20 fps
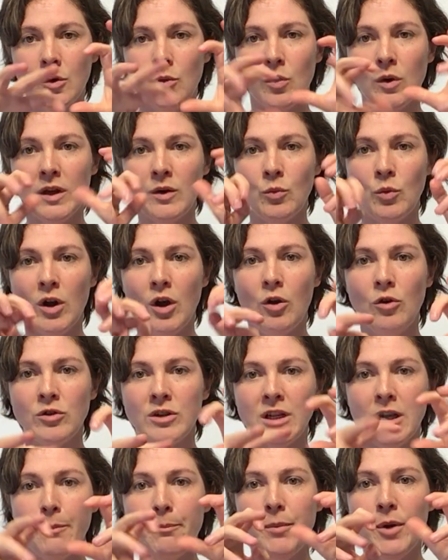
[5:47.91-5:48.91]
when we're
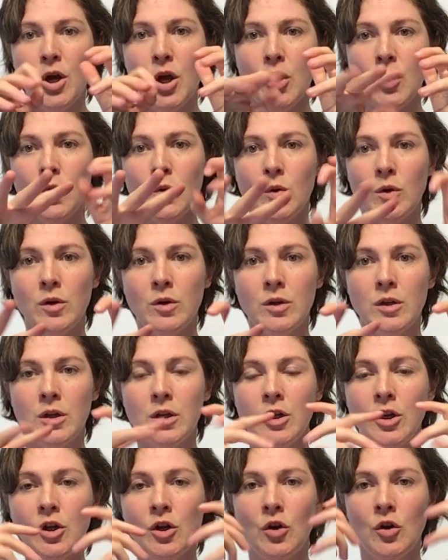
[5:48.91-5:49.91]
holding a bow
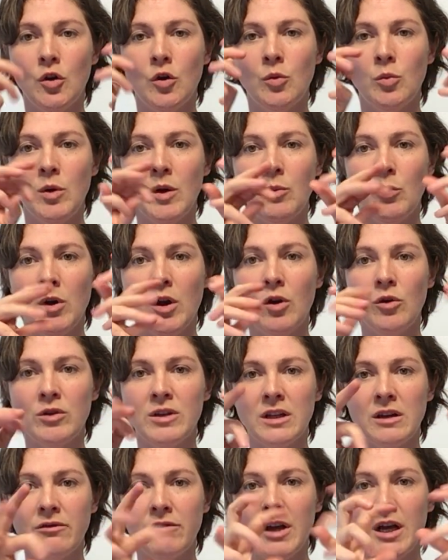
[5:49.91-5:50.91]
or when we're
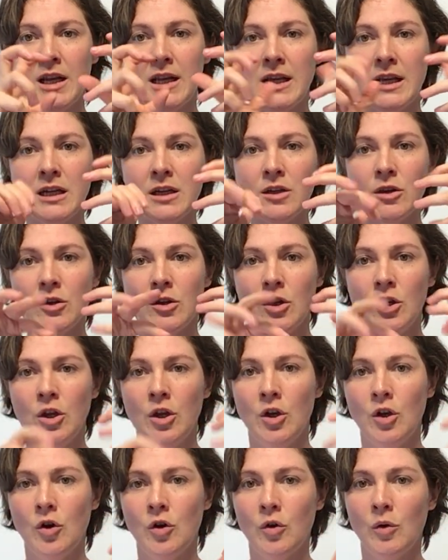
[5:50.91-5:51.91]
holding a violin
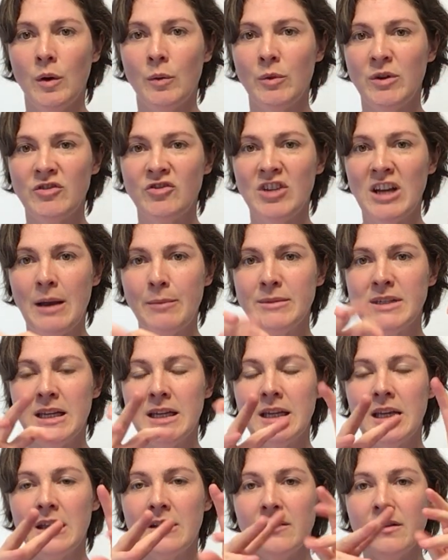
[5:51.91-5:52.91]
or when we jammed it
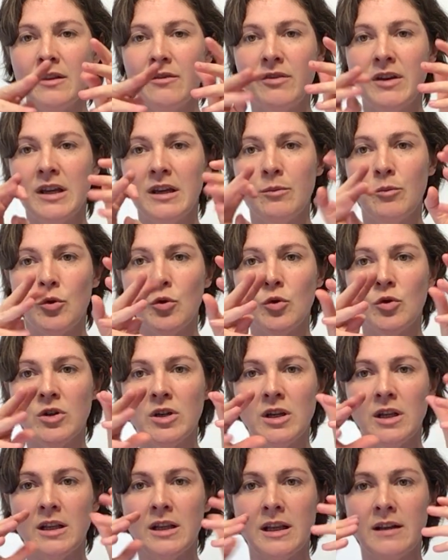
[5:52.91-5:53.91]
against the fingerboard.
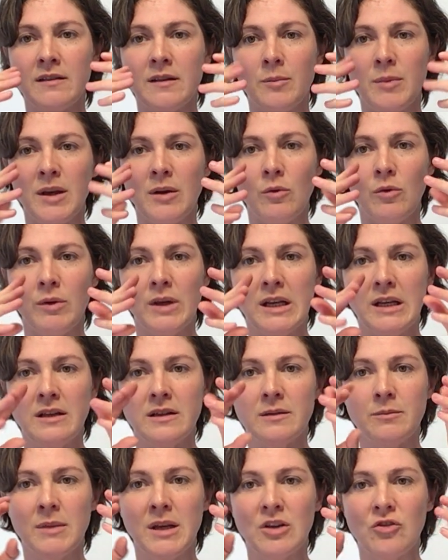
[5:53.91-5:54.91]
And that's the bit we need
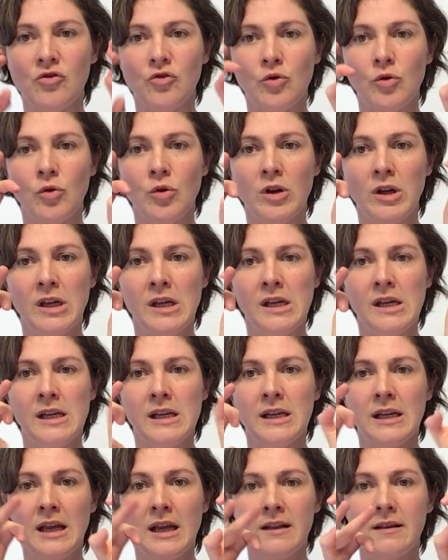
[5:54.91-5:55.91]
to make sure
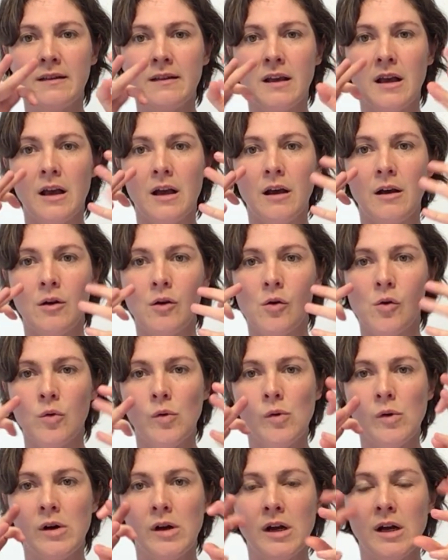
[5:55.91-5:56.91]
gets
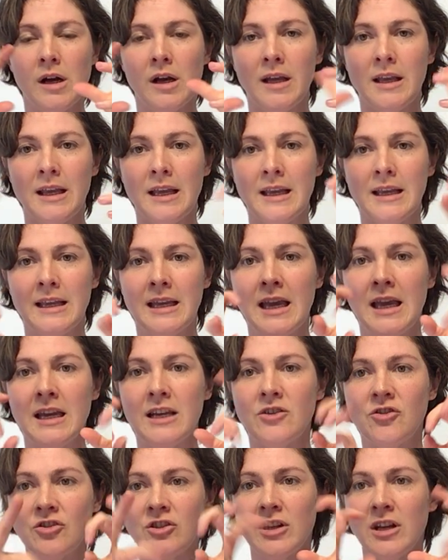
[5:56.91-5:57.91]

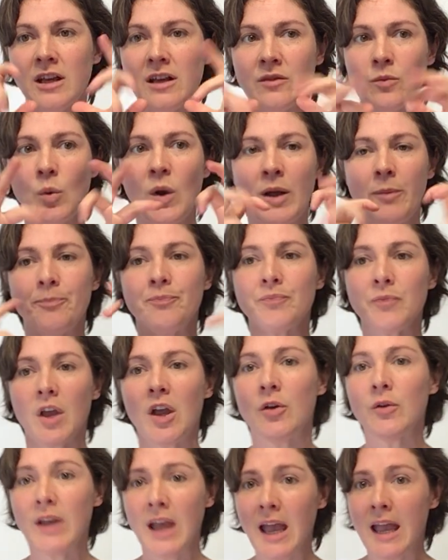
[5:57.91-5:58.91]
engaged as well.
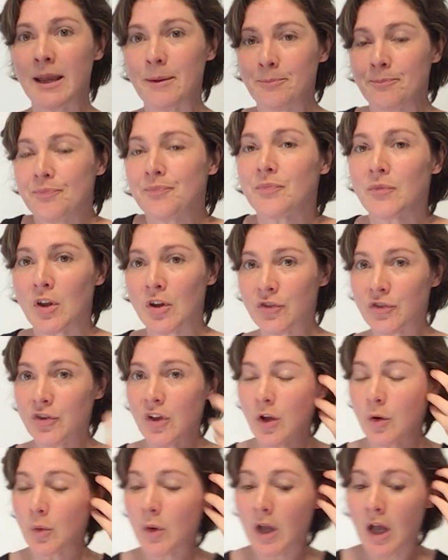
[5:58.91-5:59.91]
Okay,
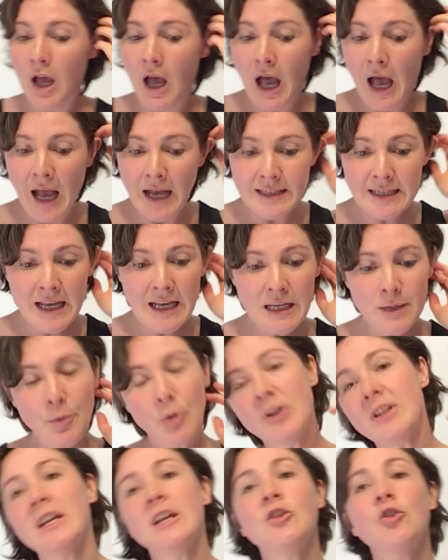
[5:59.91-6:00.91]
so at any
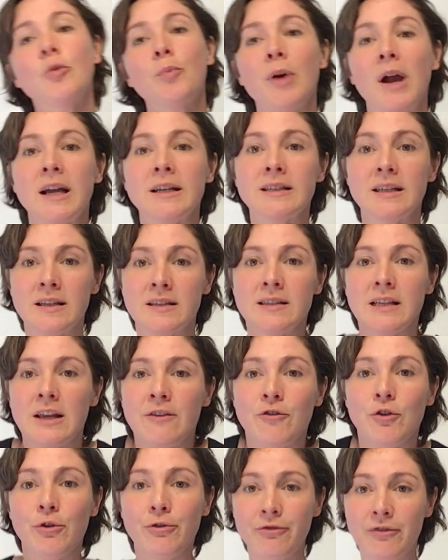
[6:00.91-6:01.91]
point in your practice,
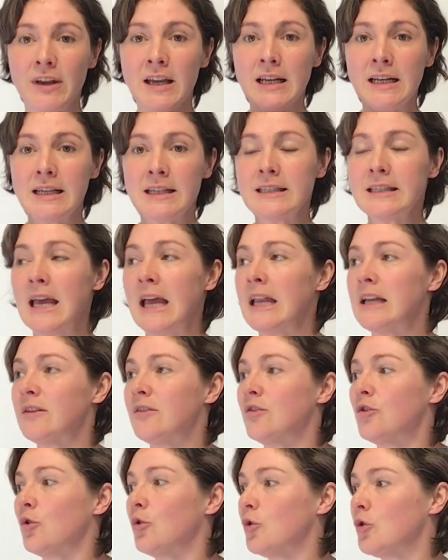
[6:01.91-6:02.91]
if you're feeling
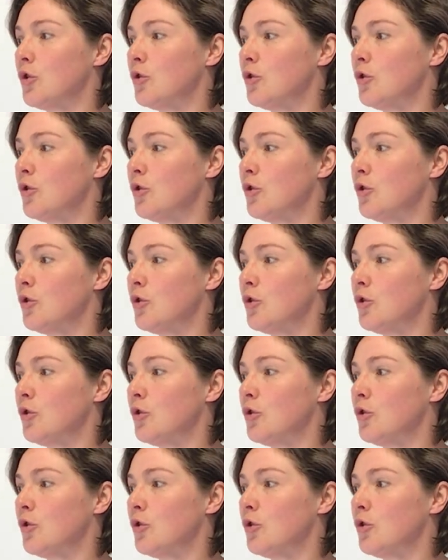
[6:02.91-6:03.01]
tense or